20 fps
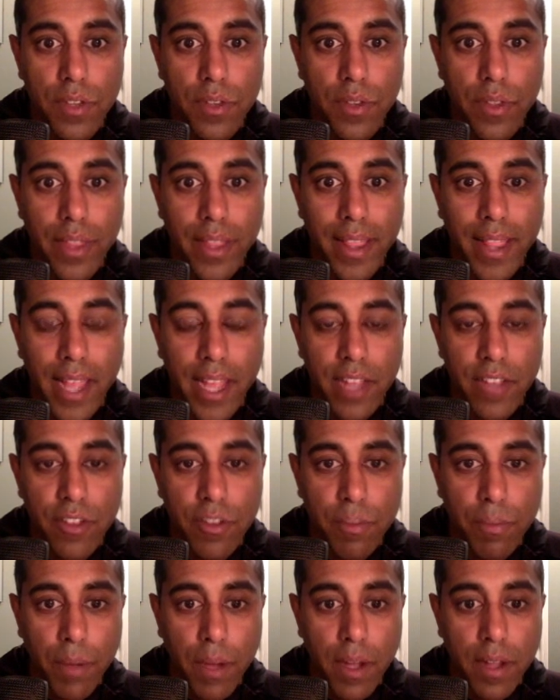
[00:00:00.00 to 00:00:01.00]
So the last
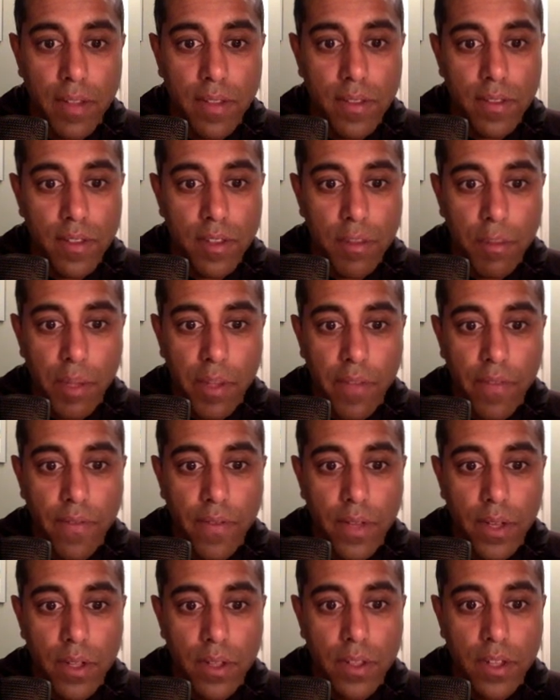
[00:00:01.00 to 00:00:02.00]
spot to be
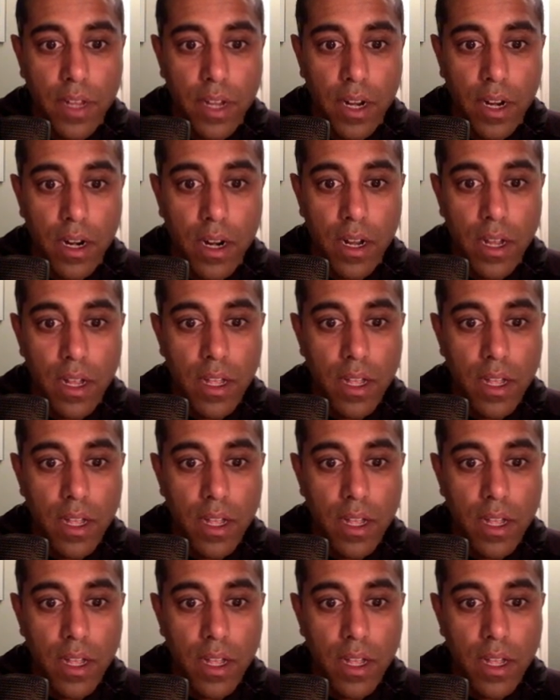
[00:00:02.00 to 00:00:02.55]
filled here,